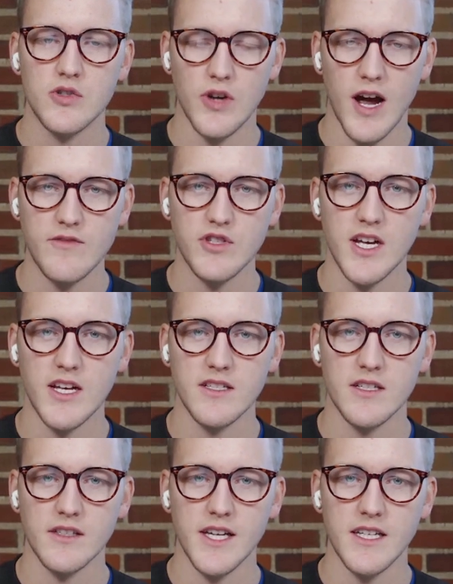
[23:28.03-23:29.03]
drive
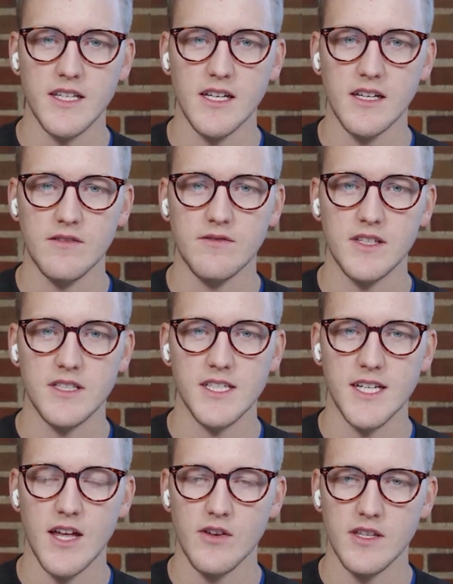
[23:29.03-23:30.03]
chains and Lightning fit
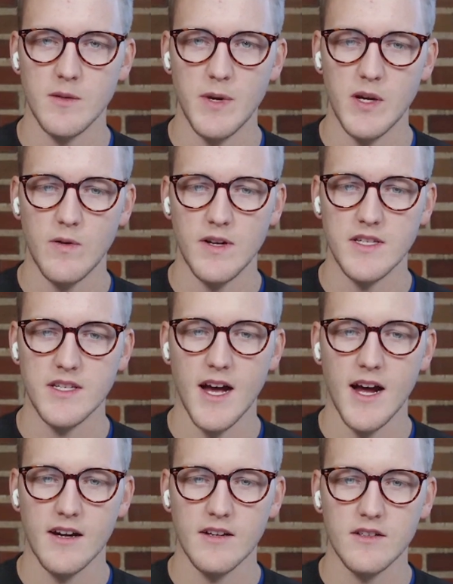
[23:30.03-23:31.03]
together in the Bitcoin
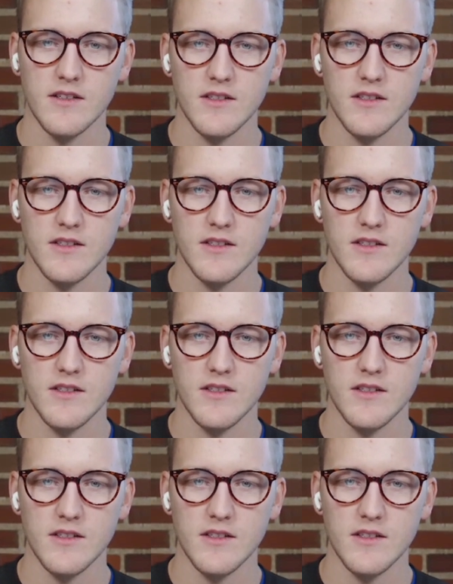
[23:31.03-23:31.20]
stack.